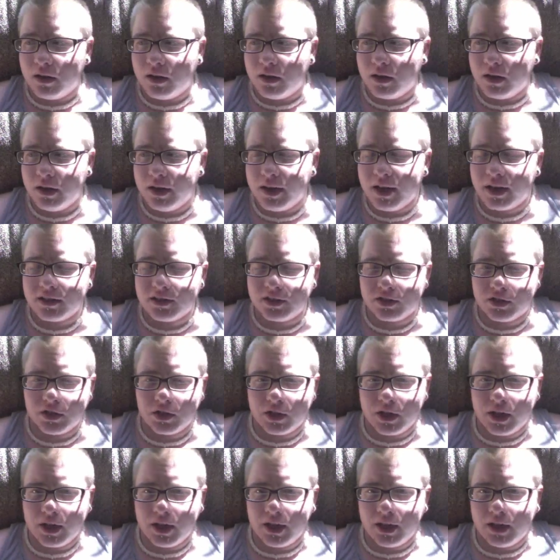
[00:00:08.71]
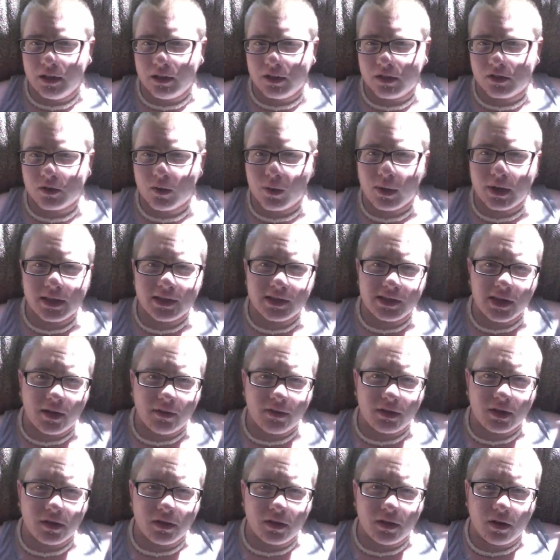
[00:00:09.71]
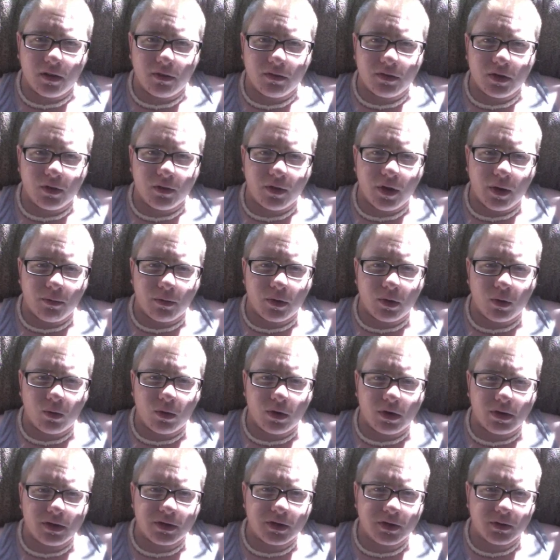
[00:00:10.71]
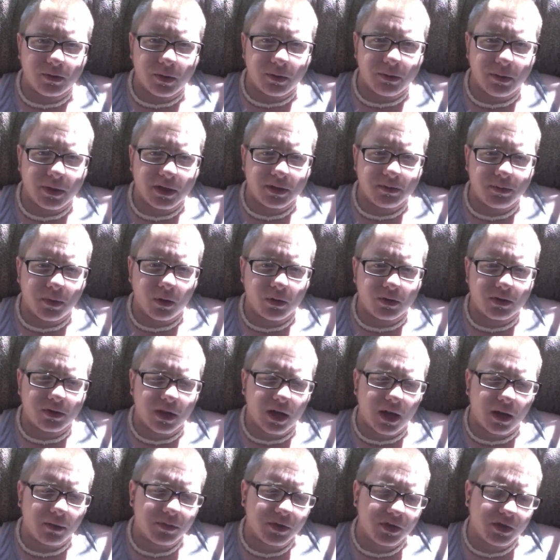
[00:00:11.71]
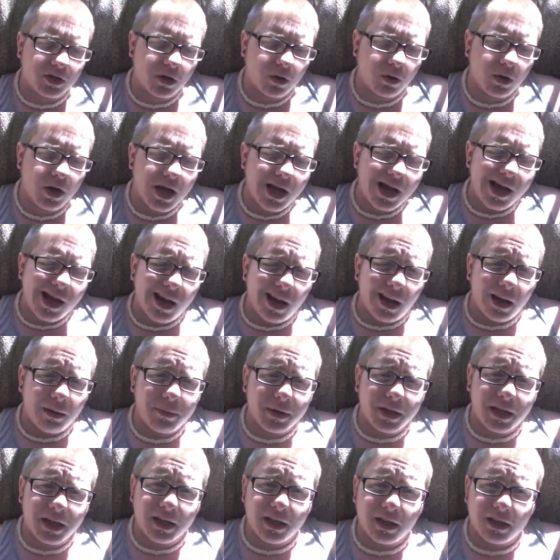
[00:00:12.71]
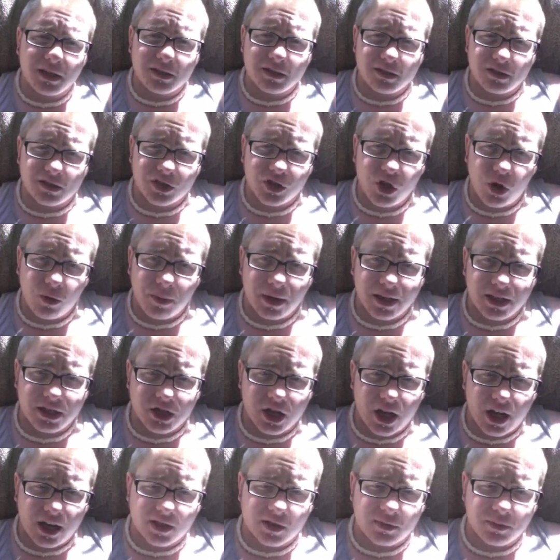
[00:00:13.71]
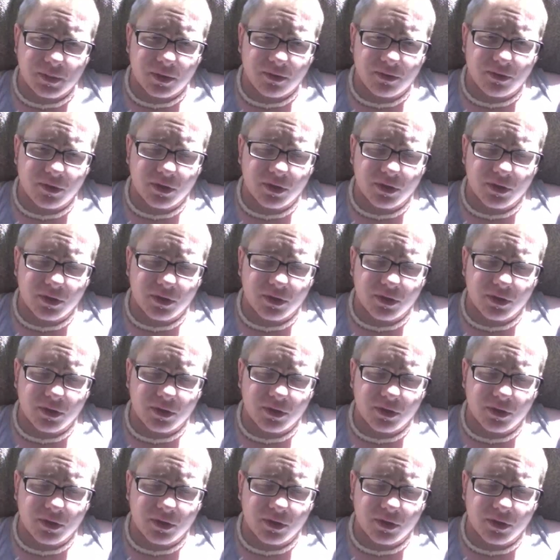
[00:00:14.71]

Yesterday, the 27th of November, was three weeks post-op. So I'm going to show my chest, but